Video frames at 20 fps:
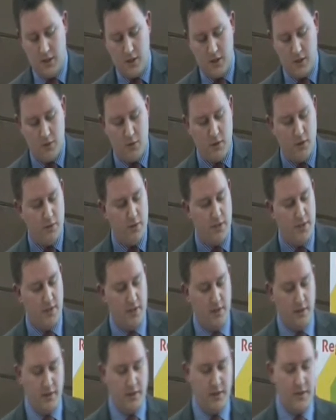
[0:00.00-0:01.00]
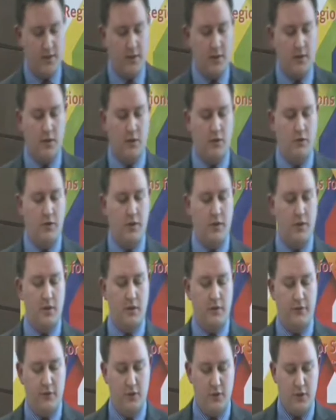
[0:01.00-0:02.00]
So where do we see this going in
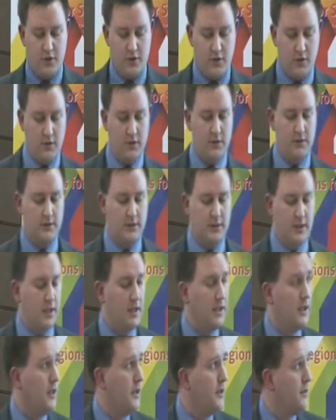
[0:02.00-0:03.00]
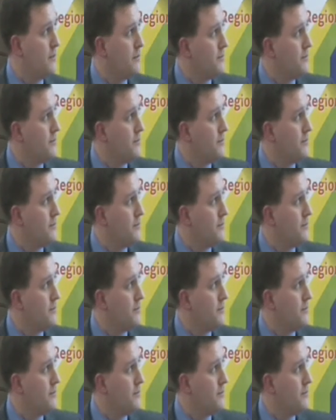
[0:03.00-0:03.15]
the future? As